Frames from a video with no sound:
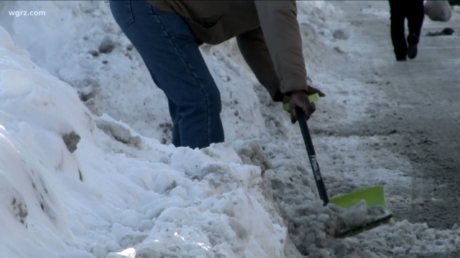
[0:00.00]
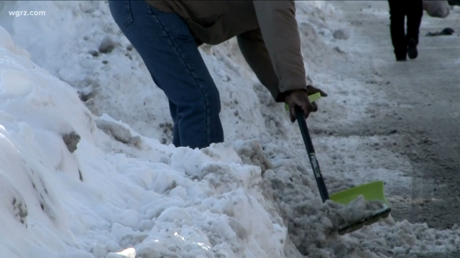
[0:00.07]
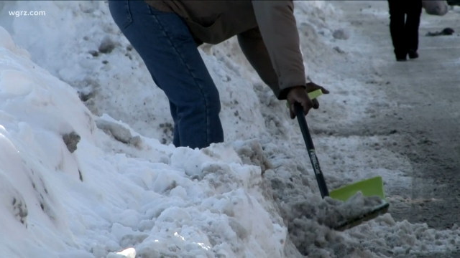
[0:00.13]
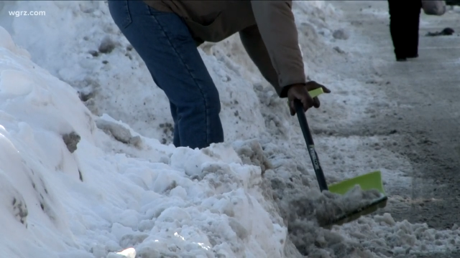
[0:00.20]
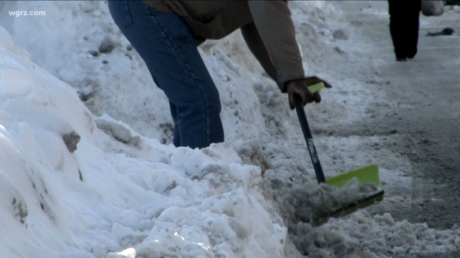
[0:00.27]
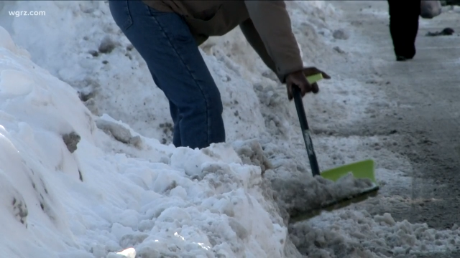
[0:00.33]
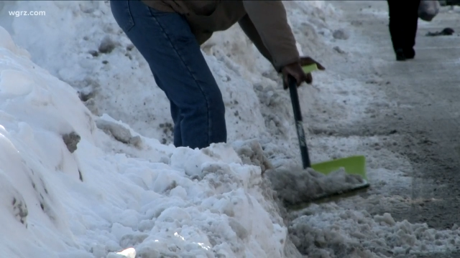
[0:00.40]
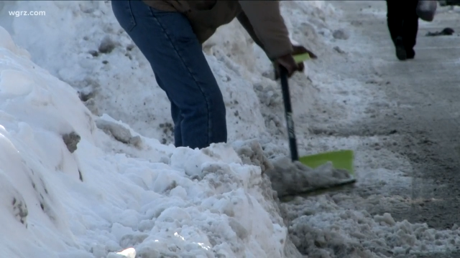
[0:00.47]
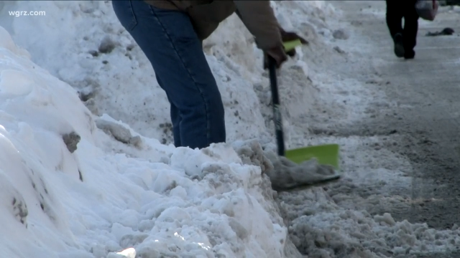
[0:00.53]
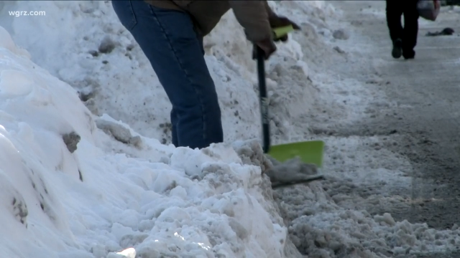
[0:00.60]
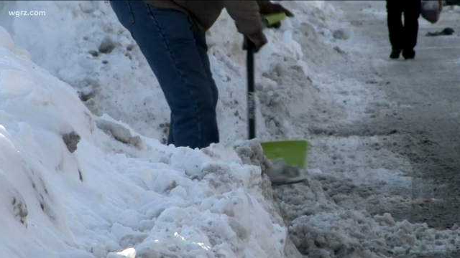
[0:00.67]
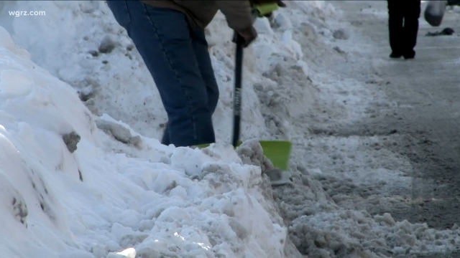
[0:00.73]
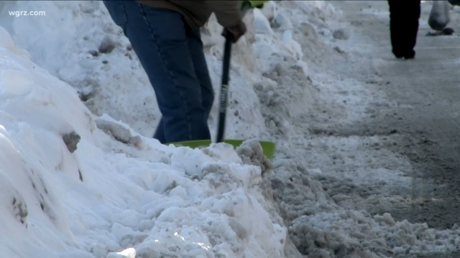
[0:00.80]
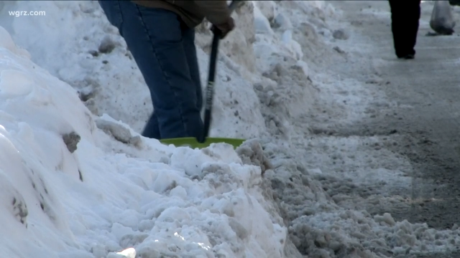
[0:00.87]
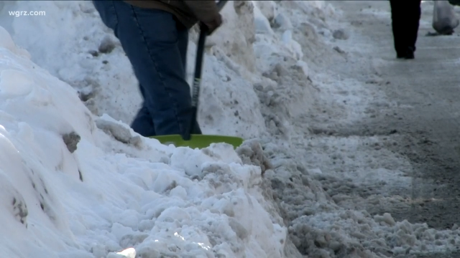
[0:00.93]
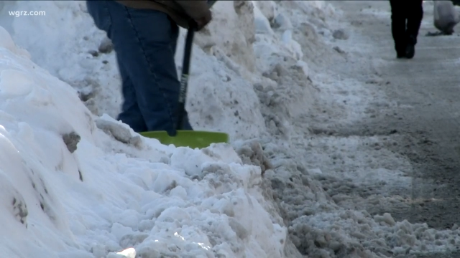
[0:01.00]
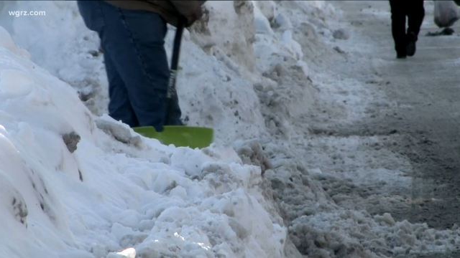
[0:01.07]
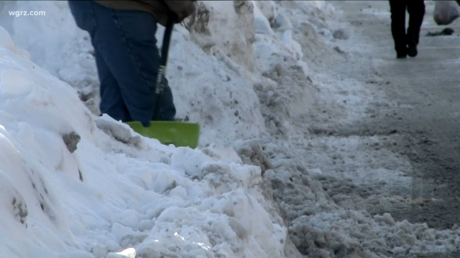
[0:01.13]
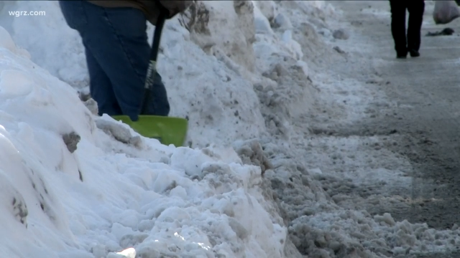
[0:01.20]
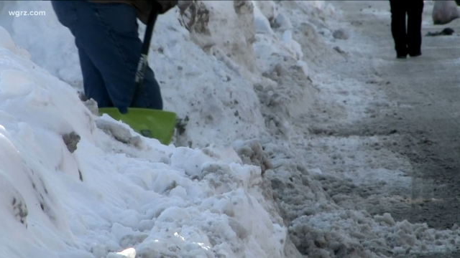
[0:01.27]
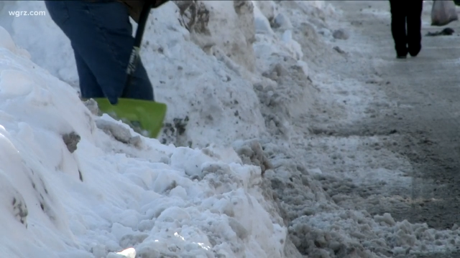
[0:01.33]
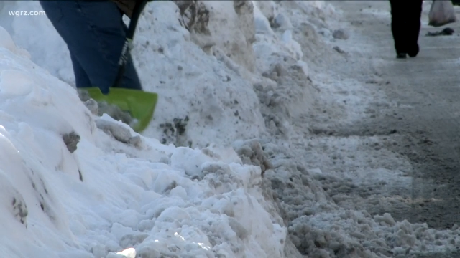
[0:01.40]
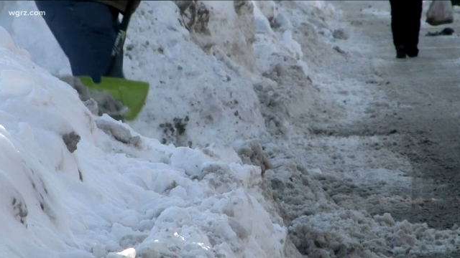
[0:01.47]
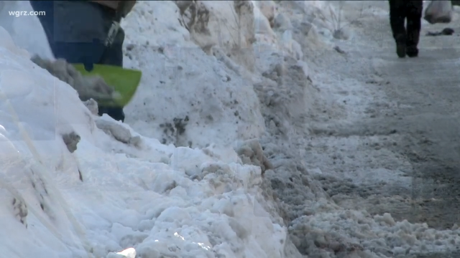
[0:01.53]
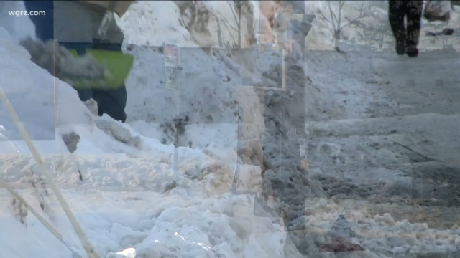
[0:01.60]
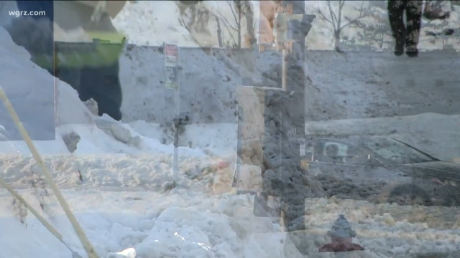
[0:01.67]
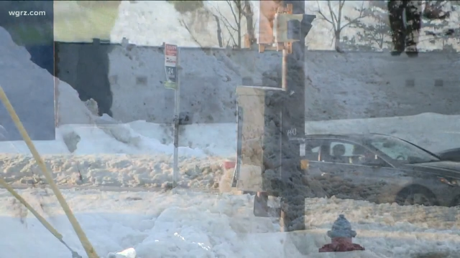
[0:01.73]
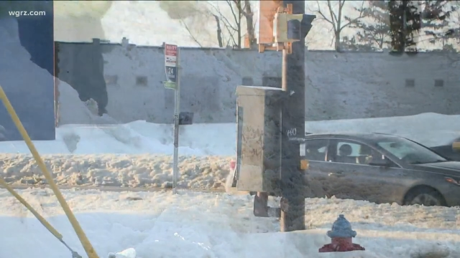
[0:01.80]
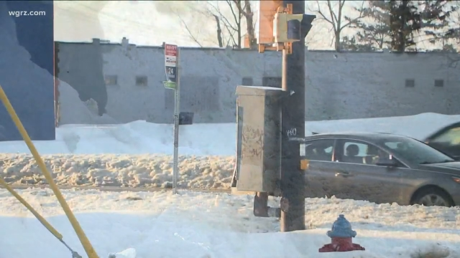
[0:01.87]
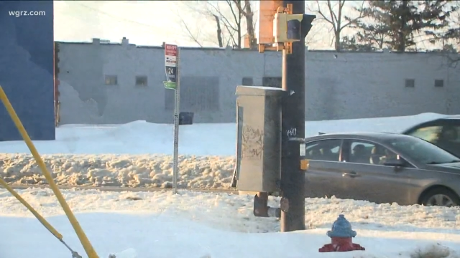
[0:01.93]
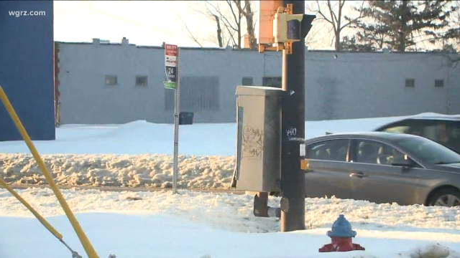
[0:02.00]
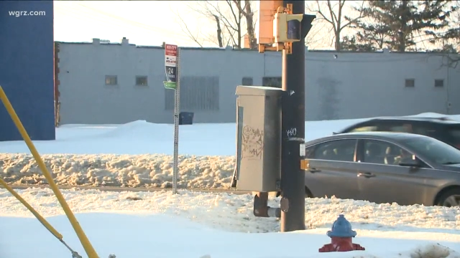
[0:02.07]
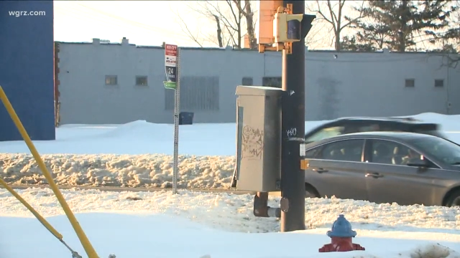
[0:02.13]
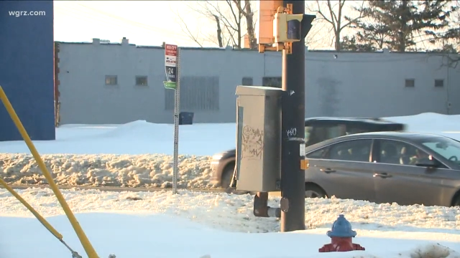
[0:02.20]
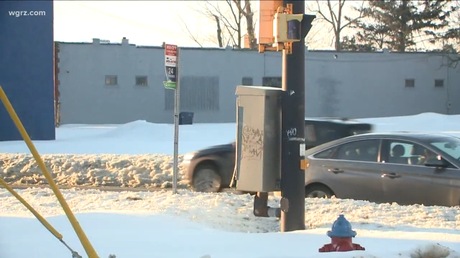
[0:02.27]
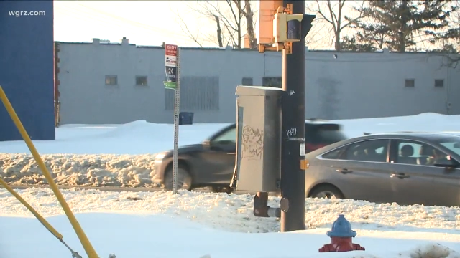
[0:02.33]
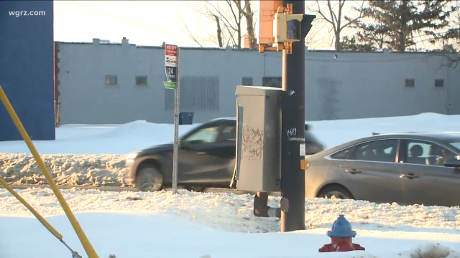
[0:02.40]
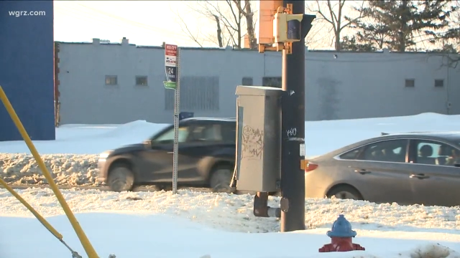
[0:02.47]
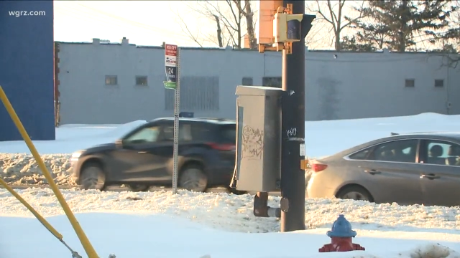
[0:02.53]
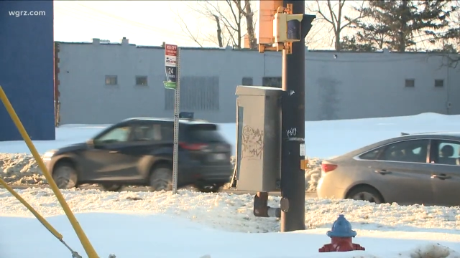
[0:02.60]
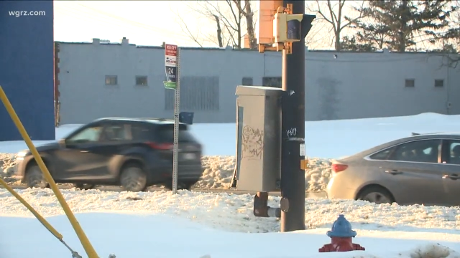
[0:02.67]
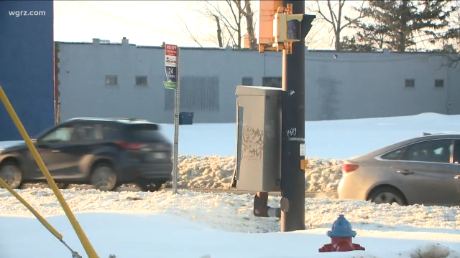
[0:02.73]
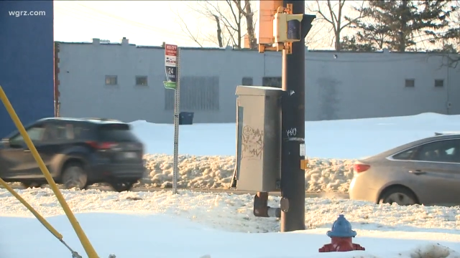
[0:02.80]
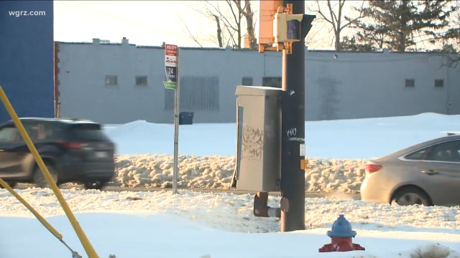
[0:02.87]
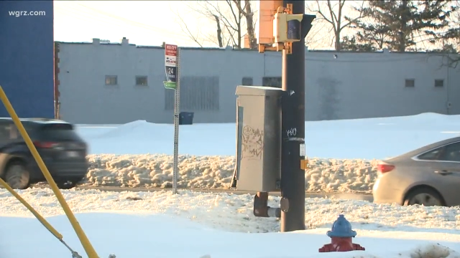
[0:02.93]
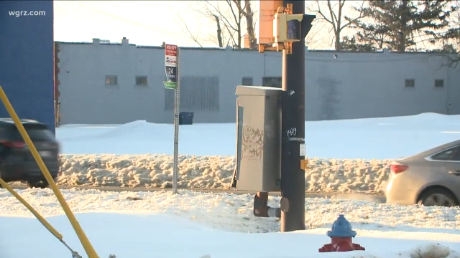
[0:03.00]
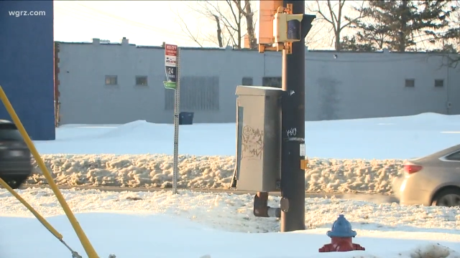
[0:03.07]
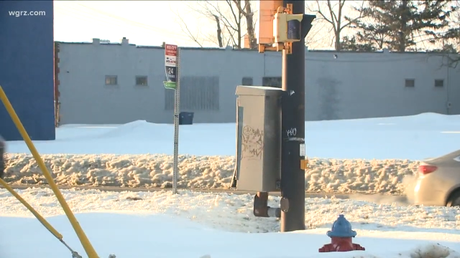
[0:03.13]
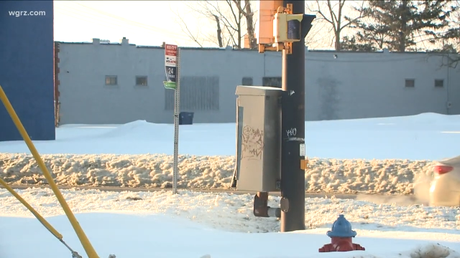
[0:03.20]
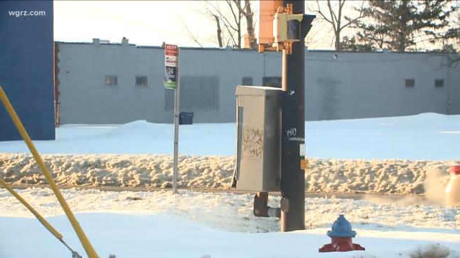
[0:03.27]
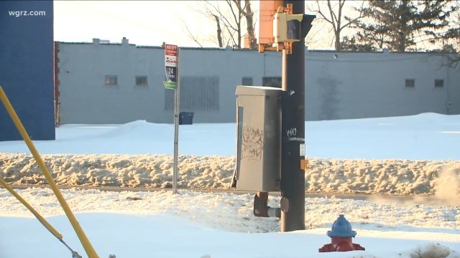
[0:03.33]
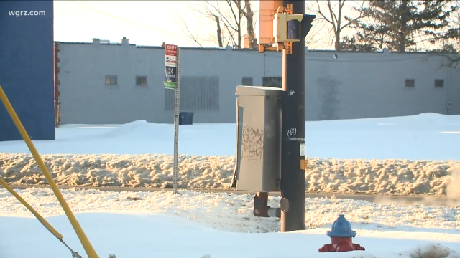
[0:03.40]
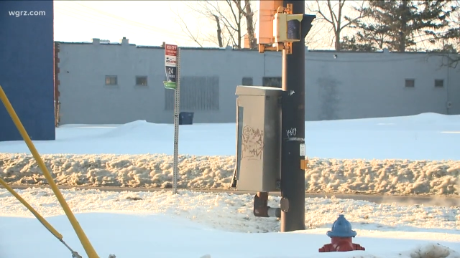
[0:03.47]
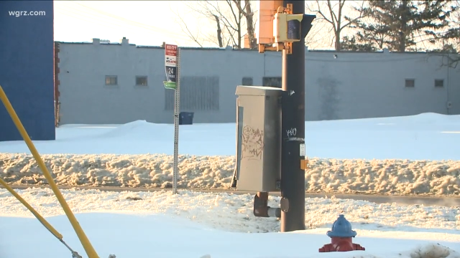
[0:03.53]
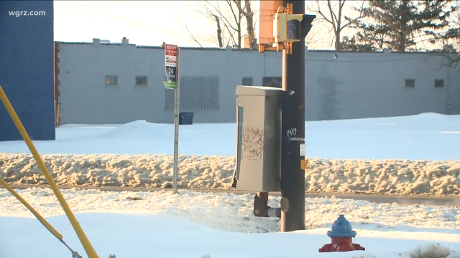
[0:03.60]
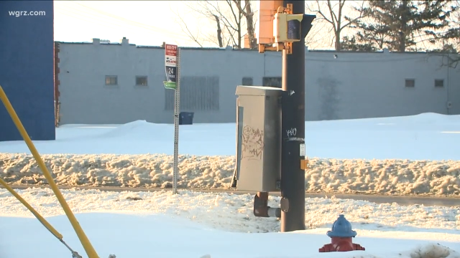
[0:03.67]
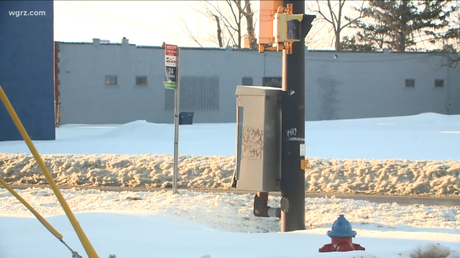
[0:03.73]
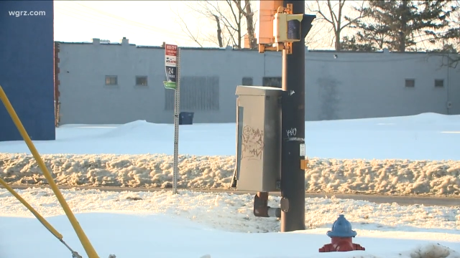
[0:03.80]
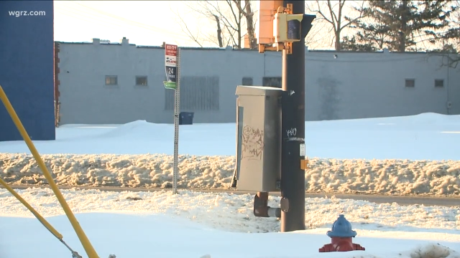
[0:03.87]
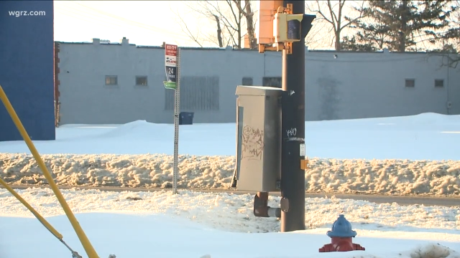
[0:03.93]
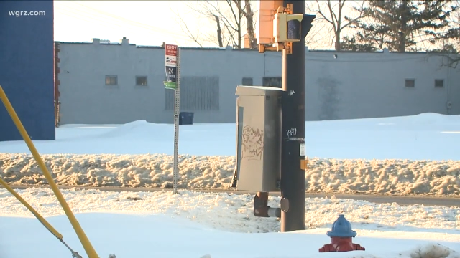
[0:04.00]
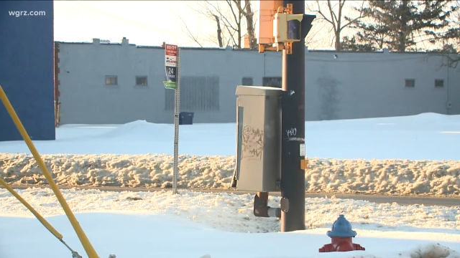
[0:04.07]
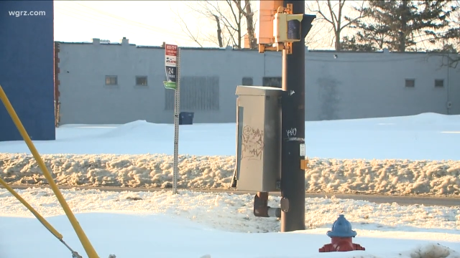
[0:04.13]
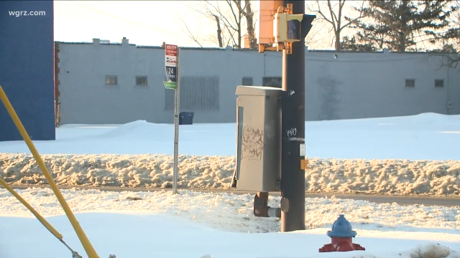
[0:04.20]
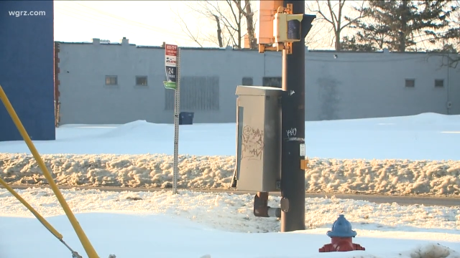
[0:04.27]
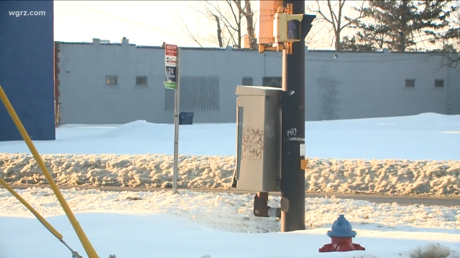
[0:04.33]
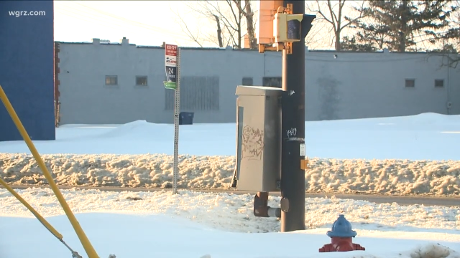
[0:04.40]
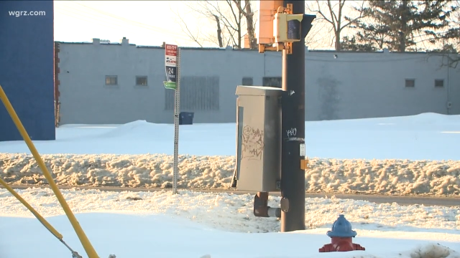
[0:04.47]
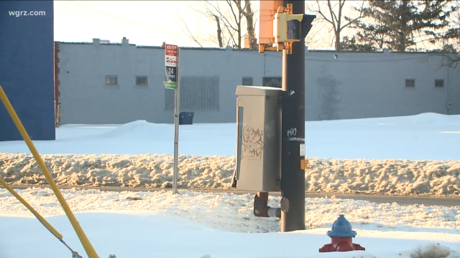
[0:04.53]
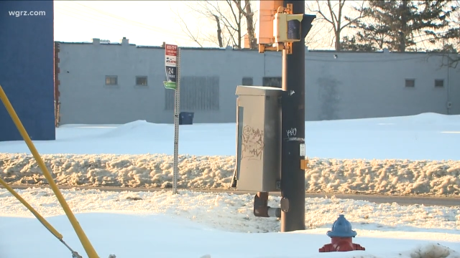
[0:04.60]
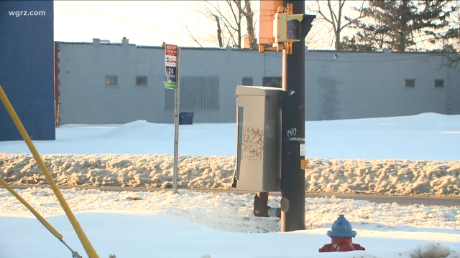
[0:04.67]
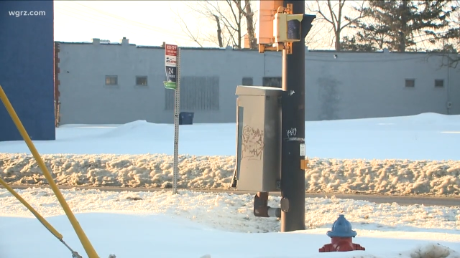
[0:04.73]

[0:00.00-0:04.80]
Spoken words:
Nobody's mouth can be seen.